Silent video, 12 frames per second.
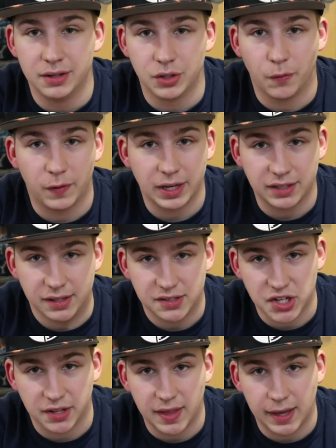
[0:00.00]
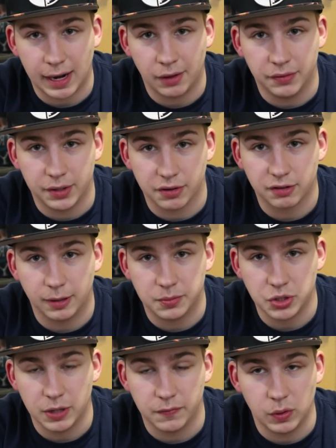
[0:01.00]
don't forget to check that out in the
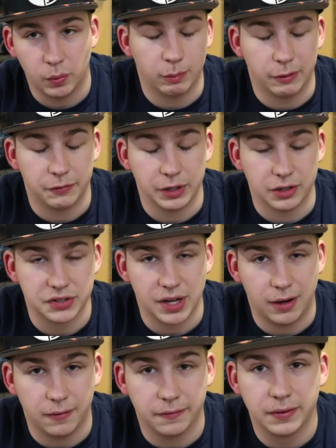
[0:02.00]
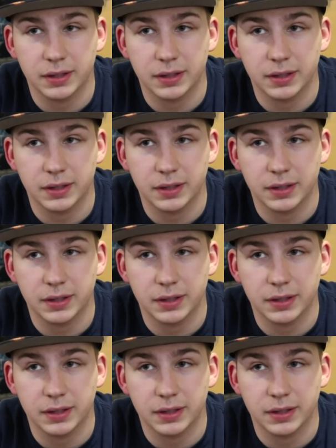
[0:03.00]
description if you want one for yourself.